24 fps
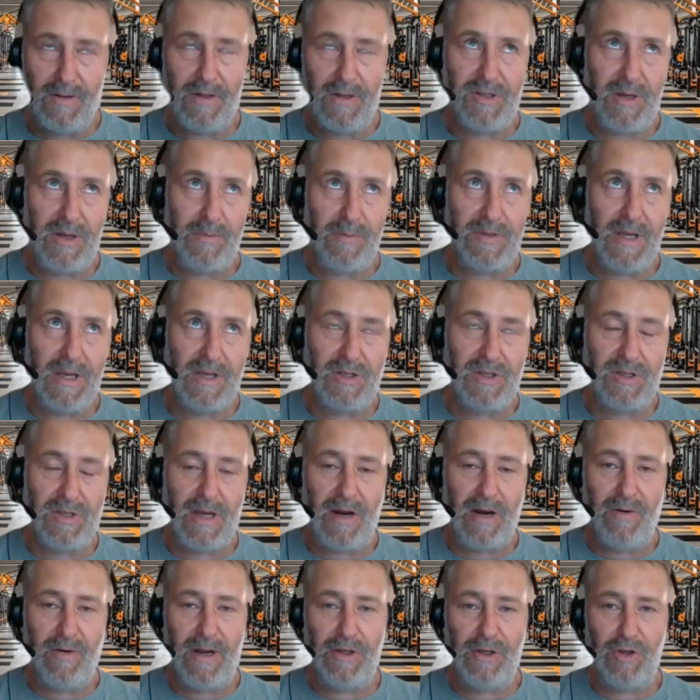gym sessions
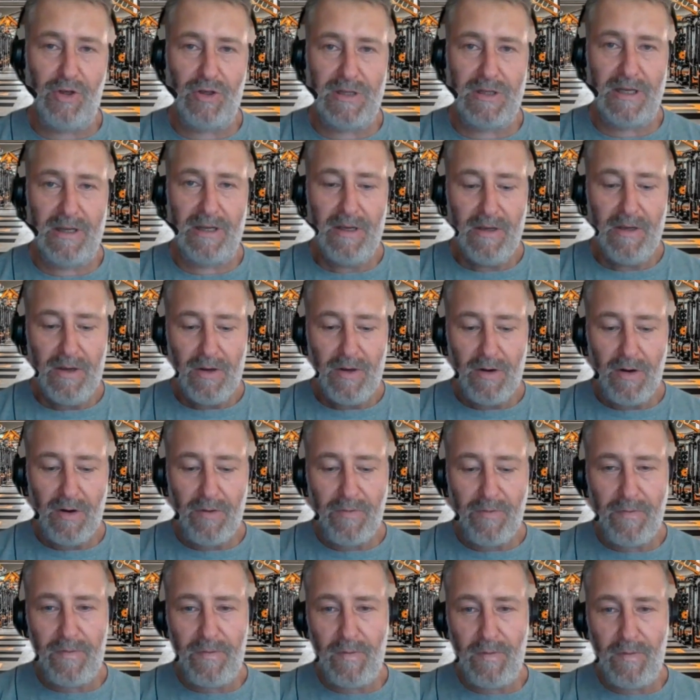I rate usually a
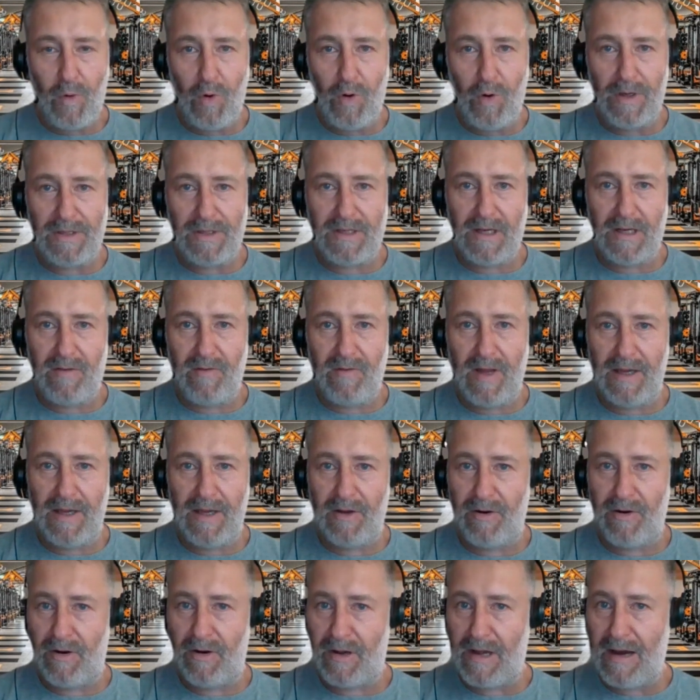4 is kind of like
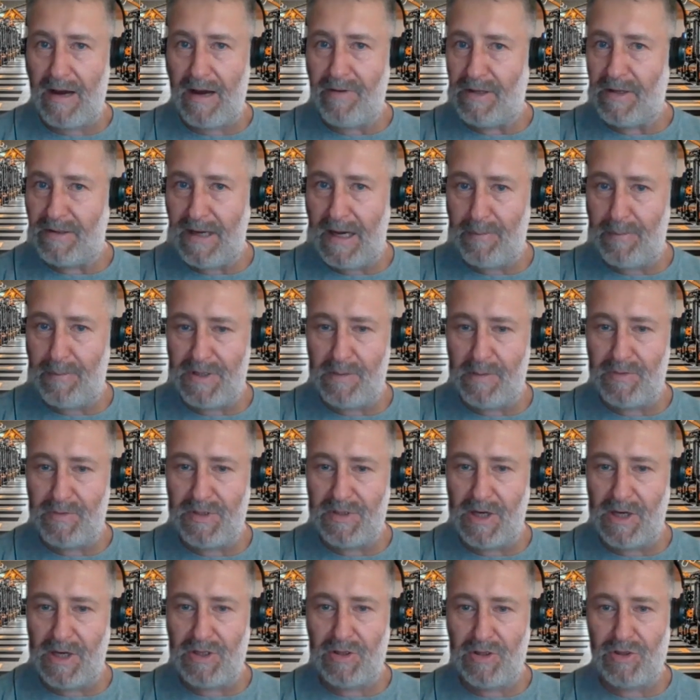a recovery type gym
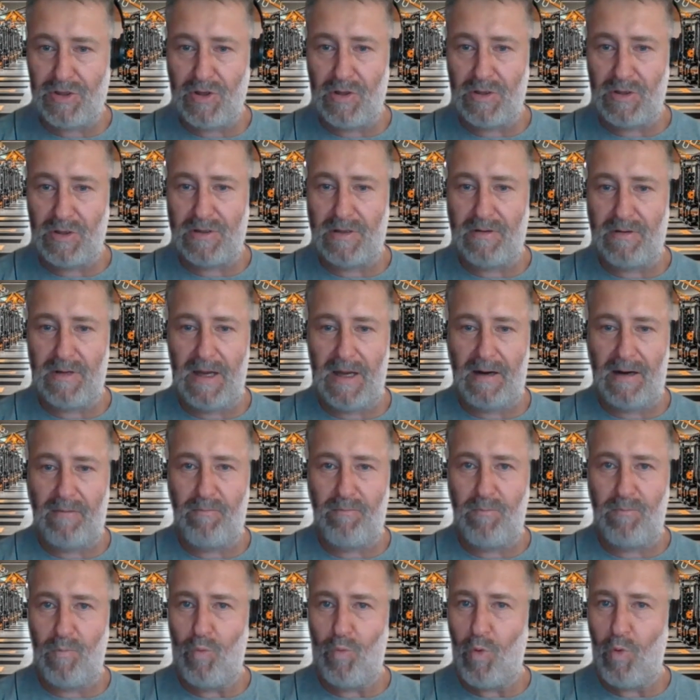session, so it's like
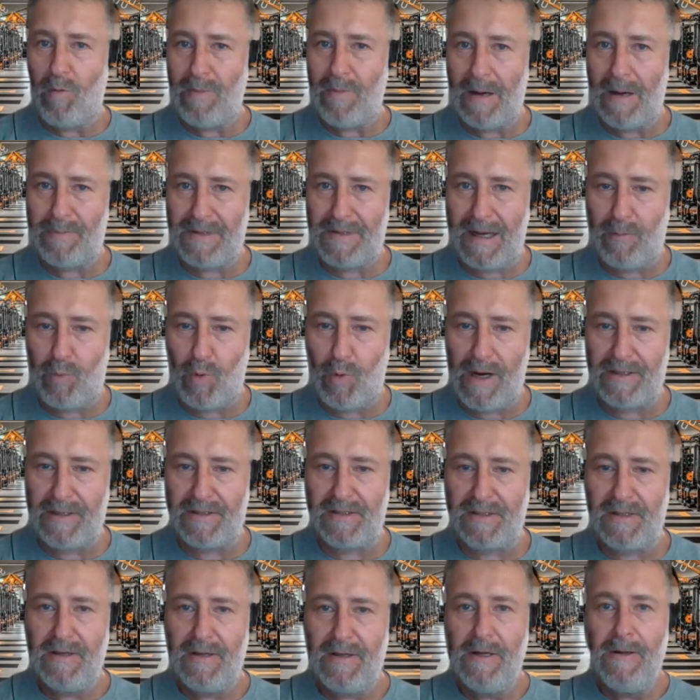warm-up type
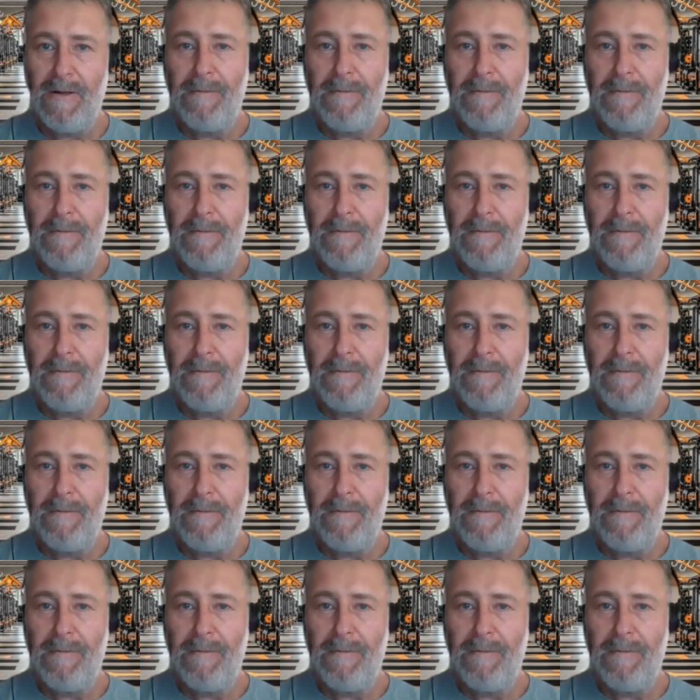weights.